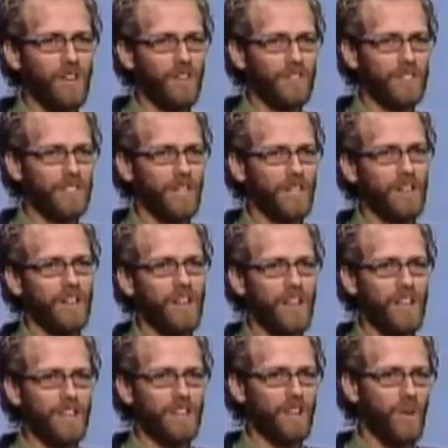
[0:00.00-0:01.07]
then all of a sudden,
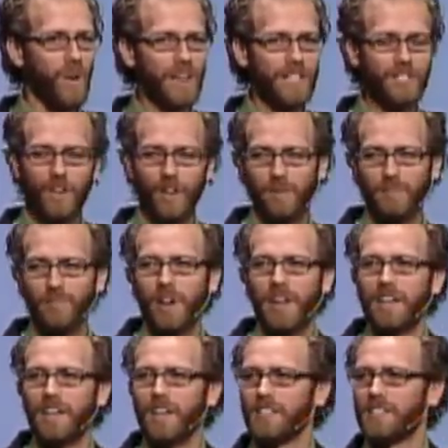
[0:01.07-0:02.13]
you know, I started
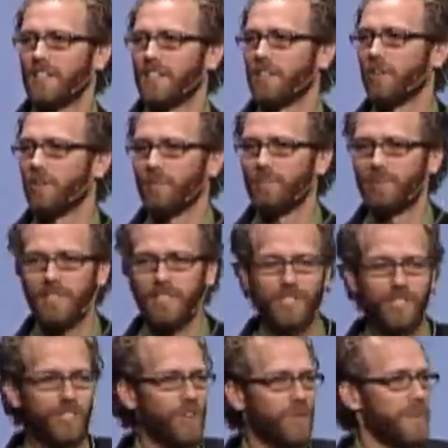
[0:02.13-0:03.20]
praying, and I said, Lord,
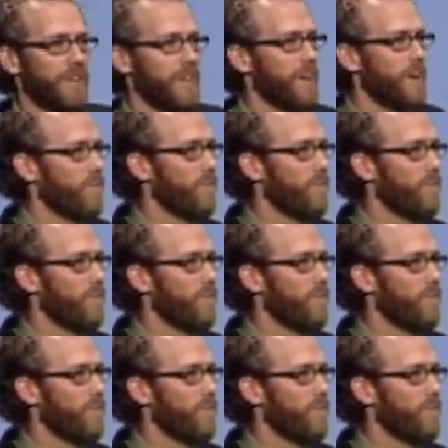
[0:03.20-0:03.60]
please show me.